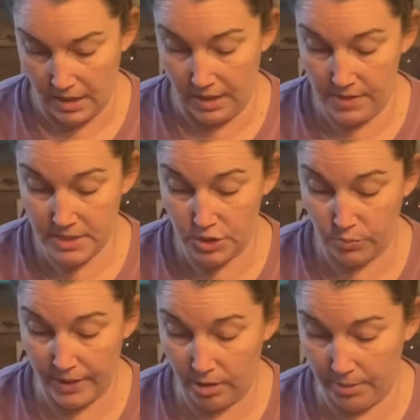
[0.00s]
And this is
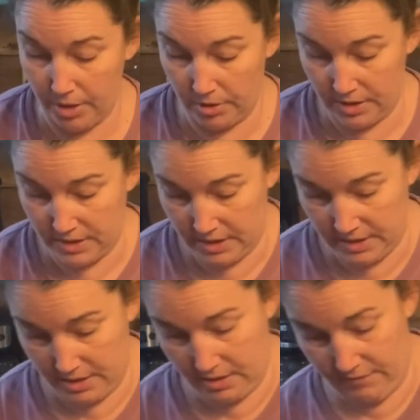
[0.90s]
real butter. This
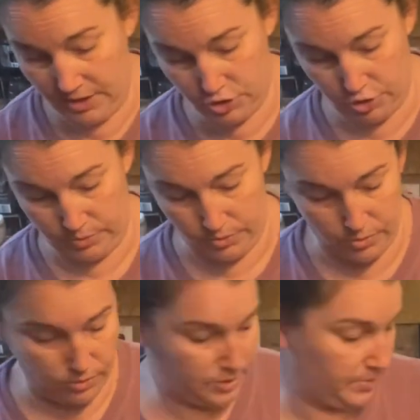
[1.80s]
isn't the vegetable
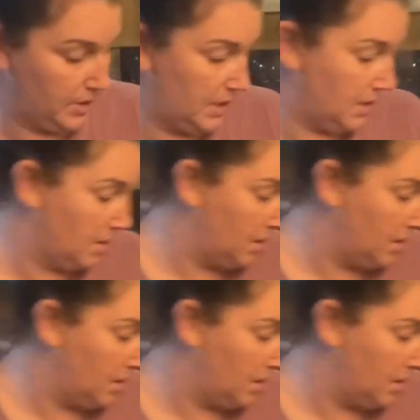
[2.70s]
oil spread.